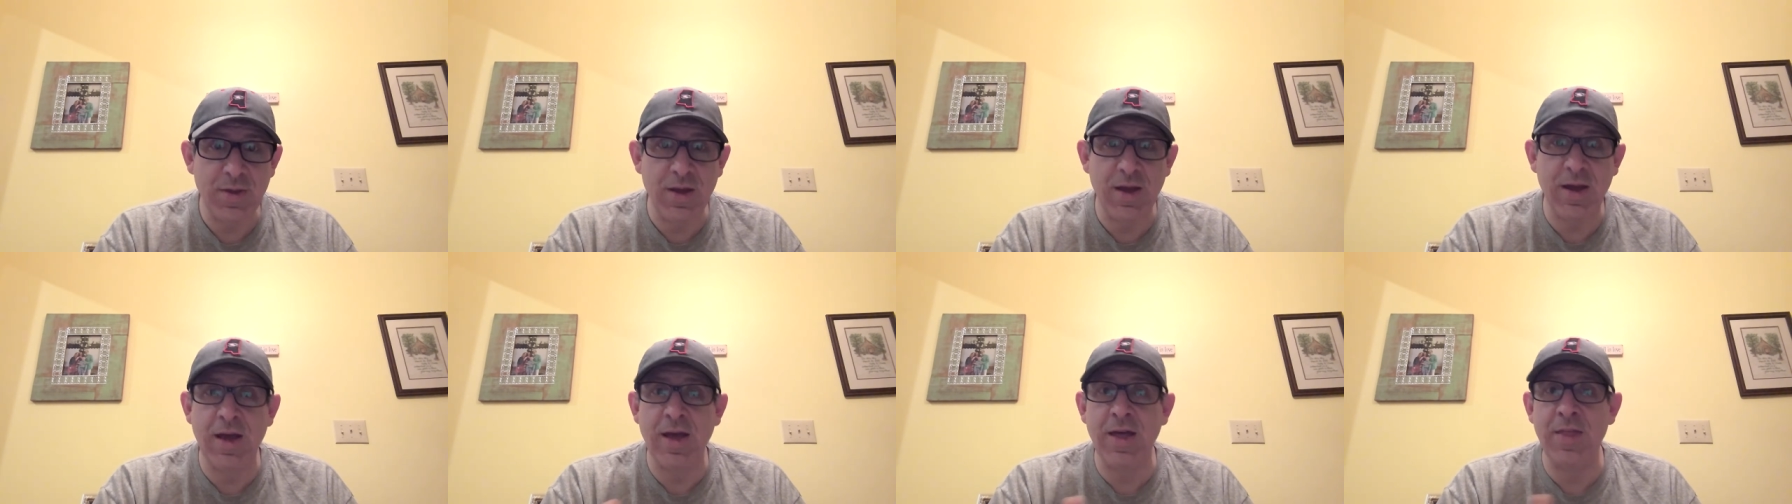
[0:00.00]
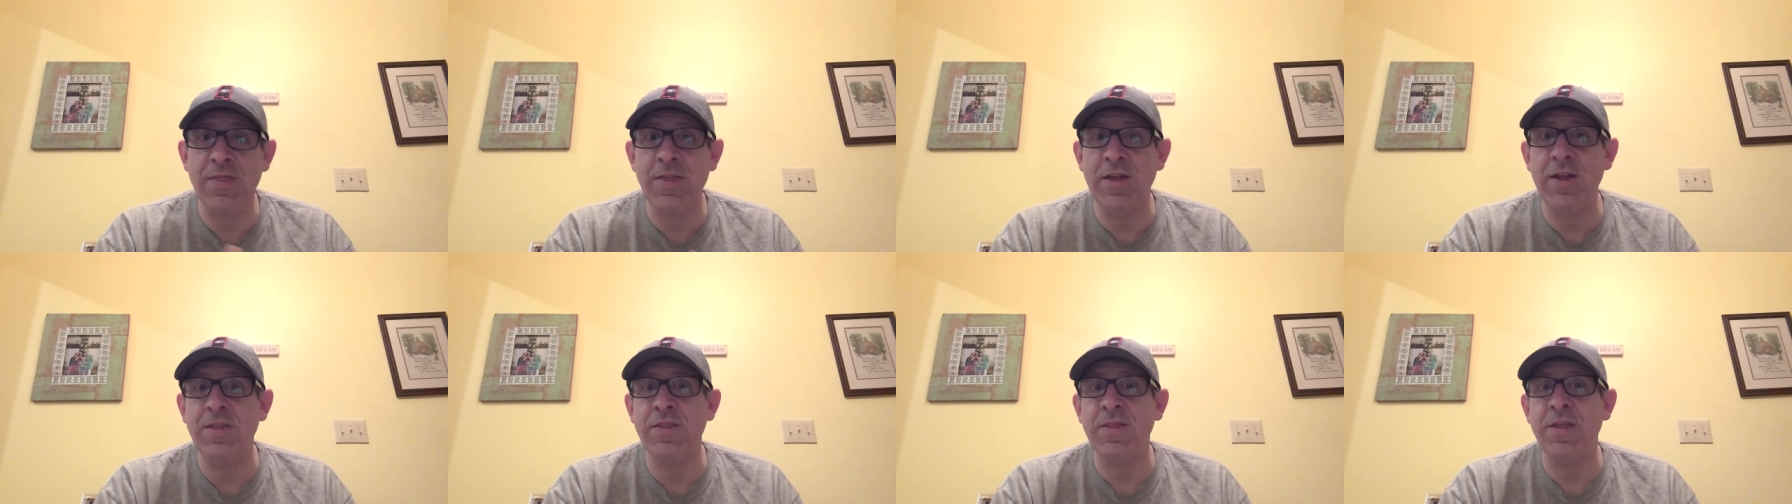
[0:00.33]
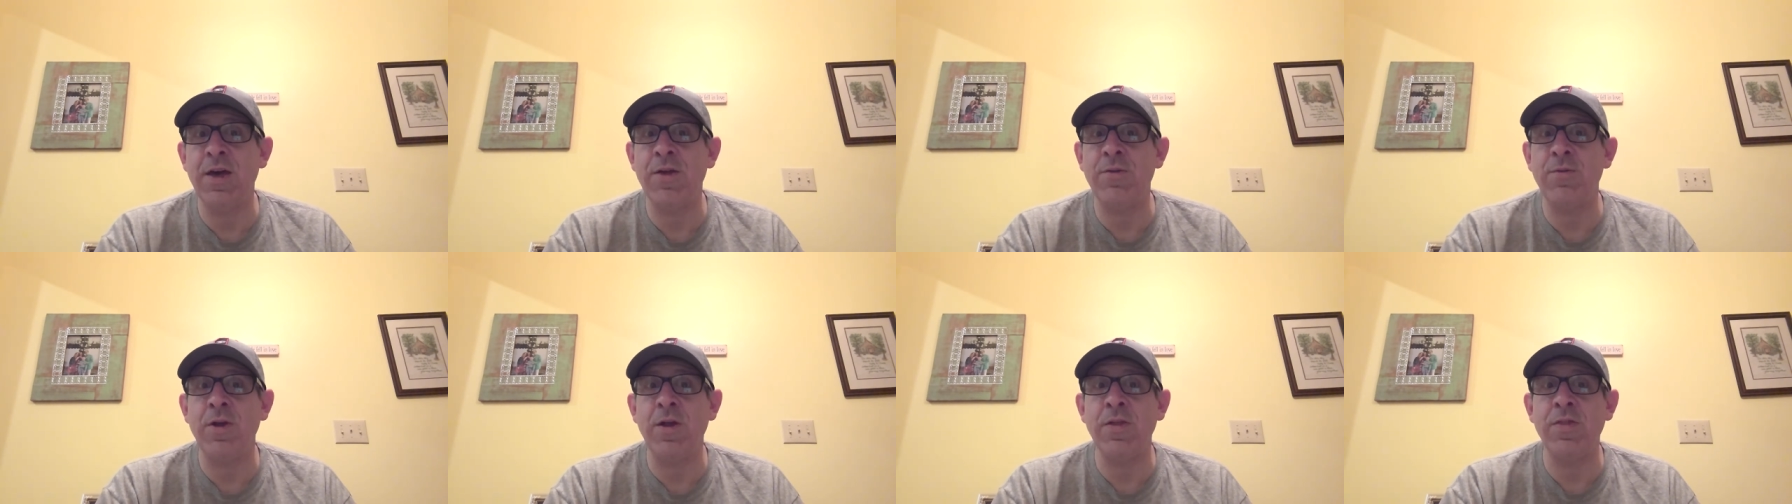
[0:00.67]
I think
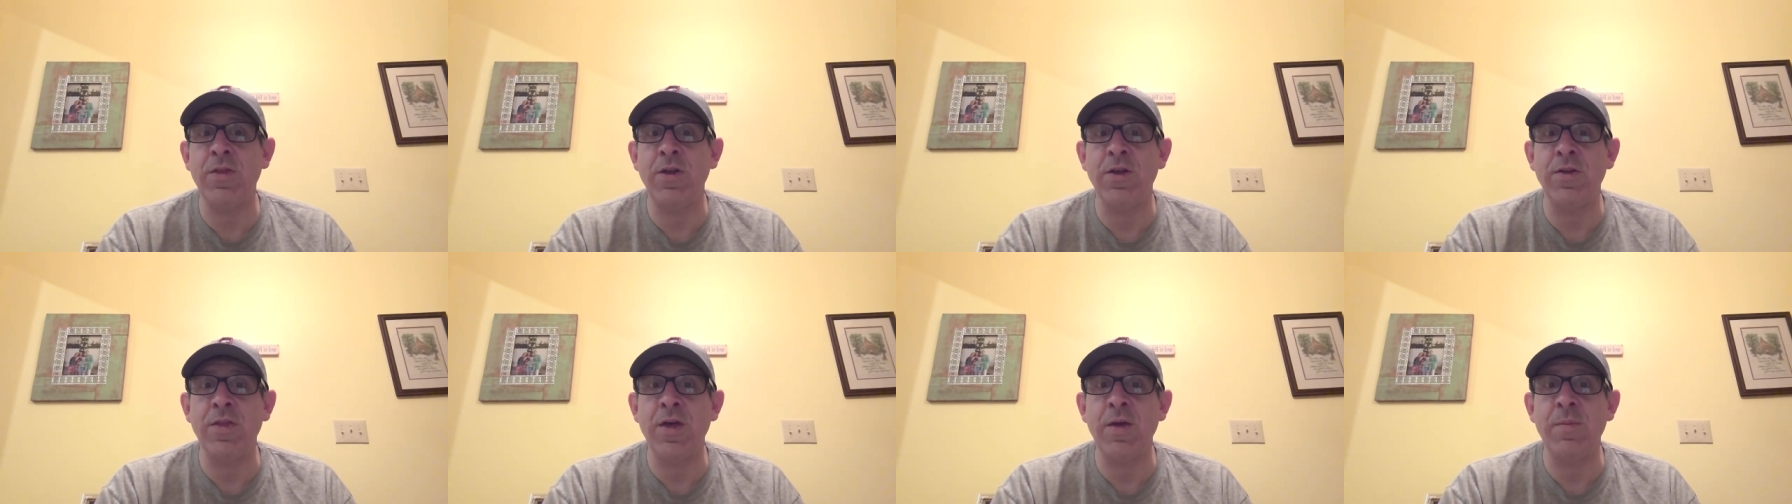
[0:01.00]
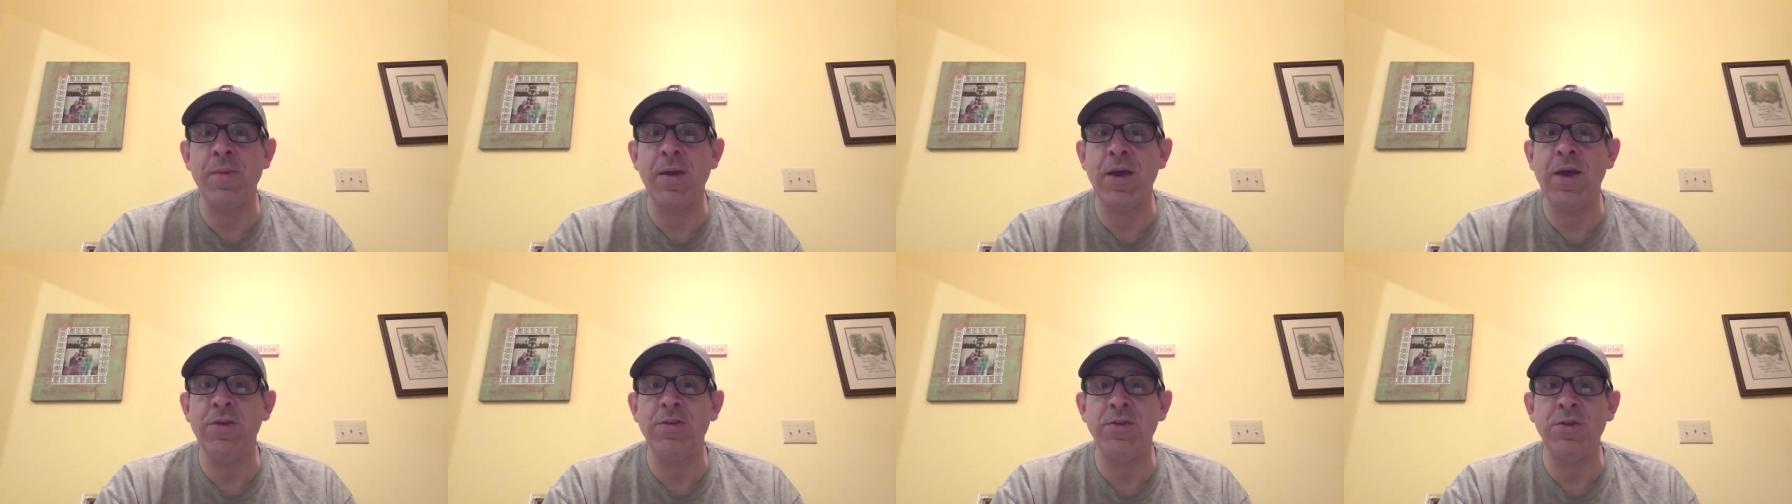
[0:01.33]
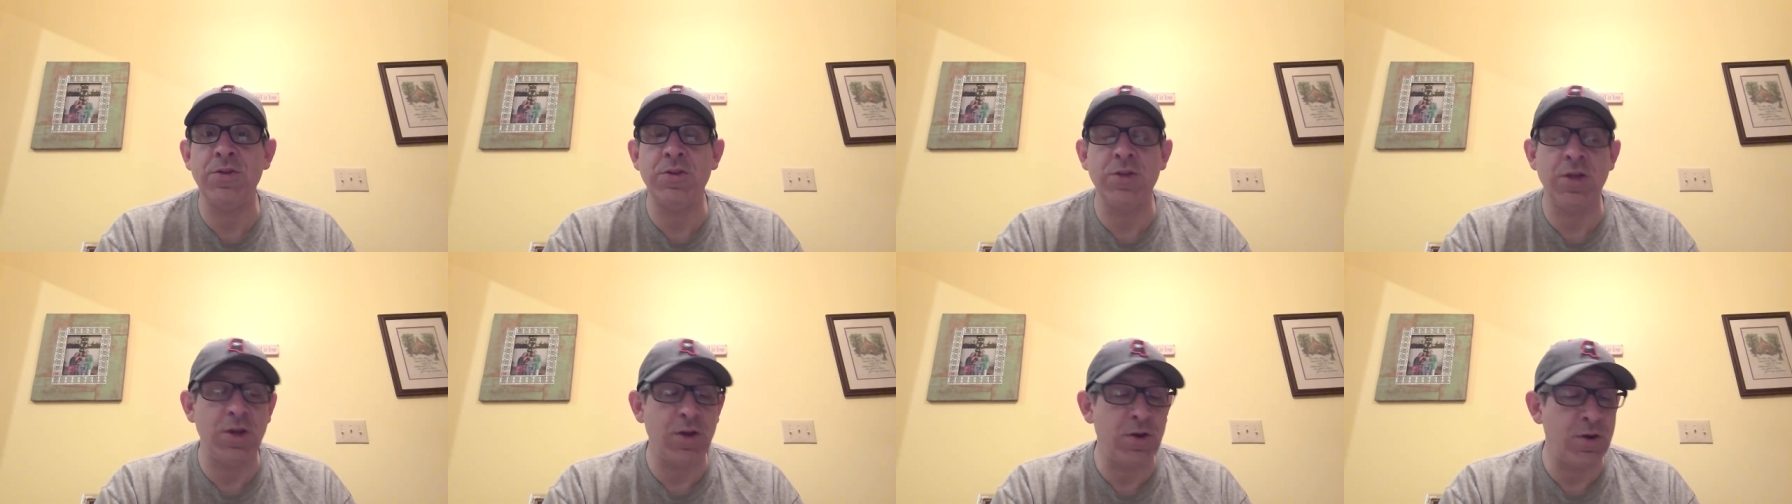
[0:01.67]
that right there, that
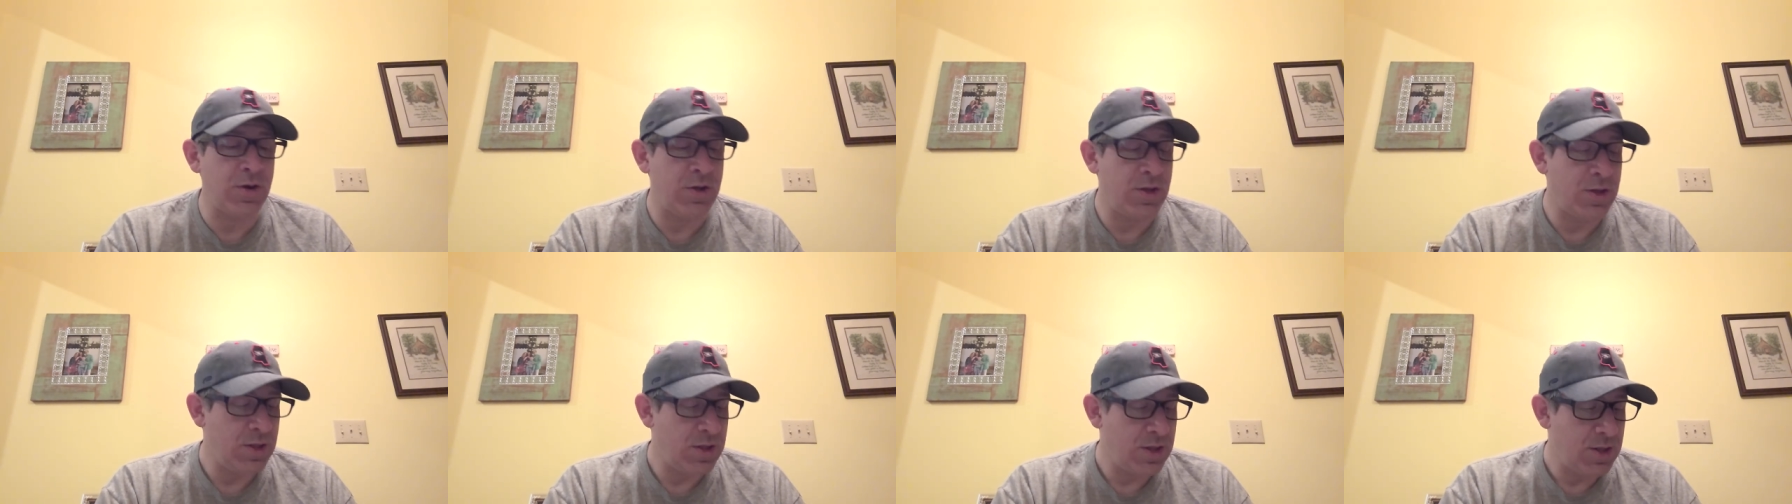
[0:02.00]
passage there,